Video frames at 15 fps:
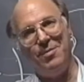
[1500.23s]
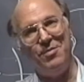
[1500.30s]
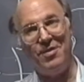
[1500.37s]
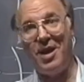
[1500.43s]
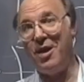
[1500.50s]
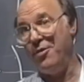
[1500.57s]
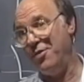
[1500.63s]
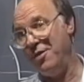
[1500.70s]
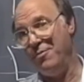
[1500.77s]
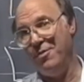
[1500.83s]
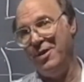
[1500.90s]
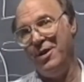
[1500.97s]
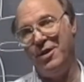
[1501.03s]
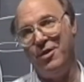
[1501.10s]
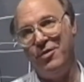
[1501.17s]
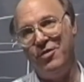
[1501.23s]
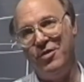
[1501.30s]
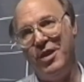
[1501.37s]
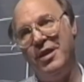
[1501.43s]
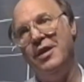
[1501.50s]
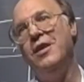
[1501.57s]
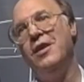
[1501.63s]
comes out than when it
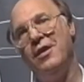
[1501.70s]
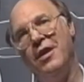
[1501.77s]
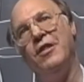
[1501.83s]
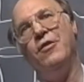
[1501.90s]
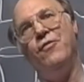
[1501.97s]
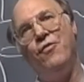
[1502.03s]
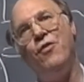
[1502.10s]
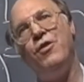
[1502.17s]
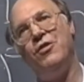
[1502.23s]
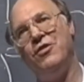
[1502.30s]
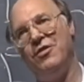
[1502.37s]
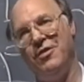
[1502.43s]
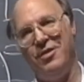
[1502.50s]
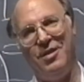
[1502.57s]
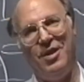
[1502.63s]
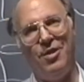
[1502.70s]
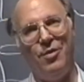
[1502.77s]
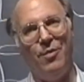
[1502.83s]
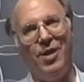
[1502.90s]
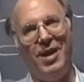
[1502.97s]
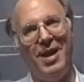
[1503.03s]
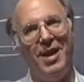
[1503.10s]
goes in, then the force on
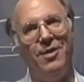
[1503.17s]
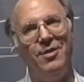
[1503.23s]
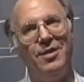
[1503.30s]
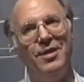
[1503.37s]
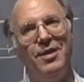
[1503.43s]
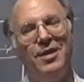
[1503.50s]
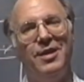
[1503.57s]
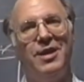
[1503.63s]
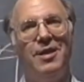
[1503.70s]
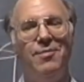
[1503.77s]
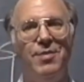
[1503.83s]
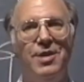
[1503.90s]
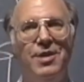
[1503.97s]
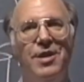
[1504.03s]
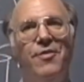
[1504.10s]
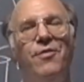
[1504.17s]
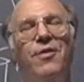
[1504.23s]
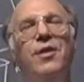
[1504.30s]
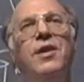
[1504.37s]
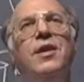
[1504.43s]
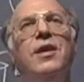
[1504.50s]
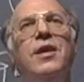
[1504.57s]
the way out can be
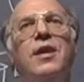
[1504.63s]
different.